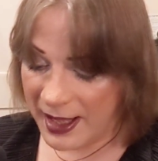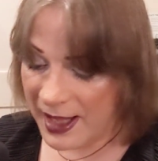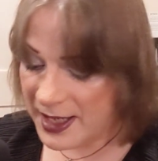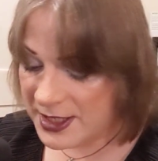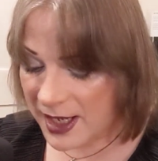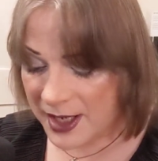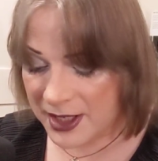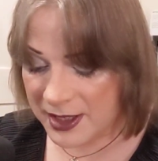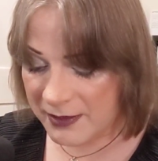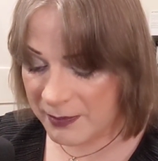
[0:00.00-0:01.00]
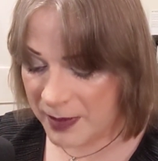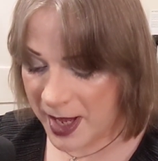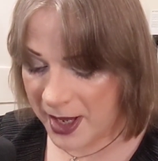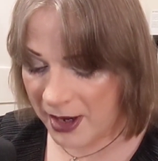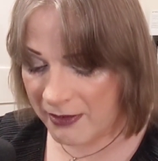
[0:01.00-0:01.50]
And yeah, and the
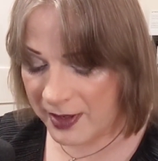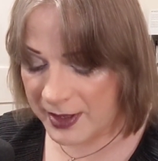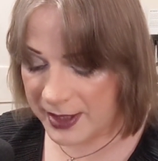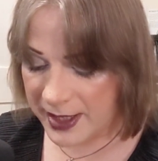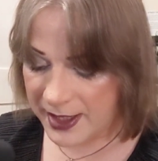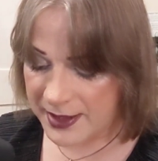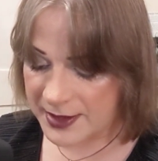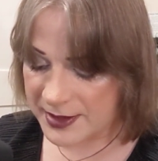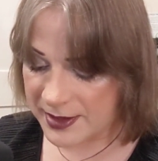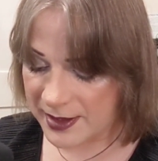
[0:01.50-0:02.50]
payoff at the end,